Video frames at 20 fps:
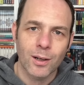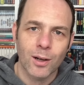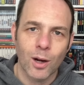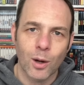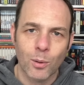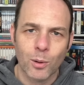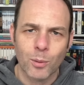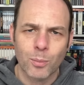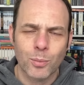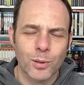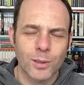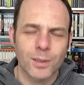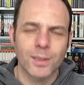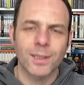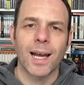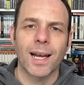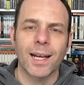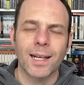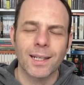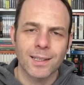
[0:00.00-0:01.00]
our
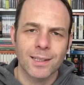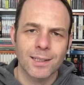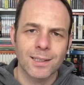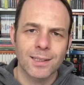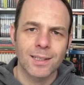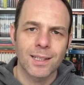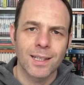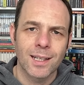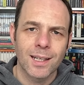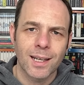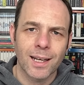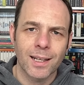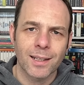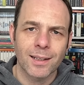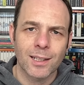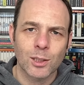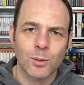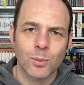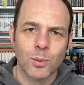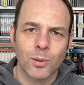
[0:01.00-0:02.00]
protagonist in
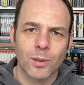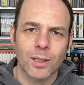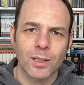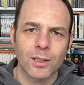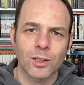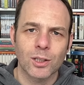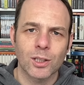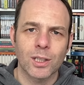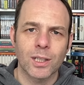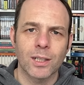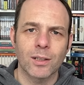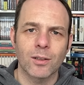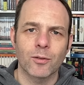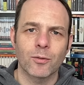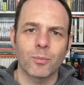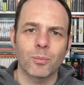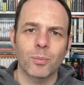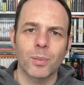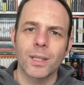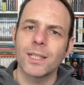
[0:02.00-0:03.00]
this one, as she kind of
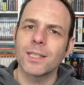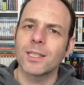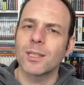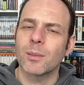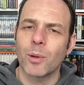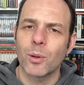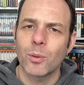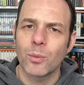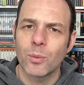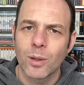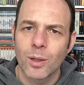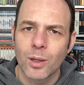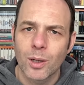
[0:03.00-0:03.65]
plays about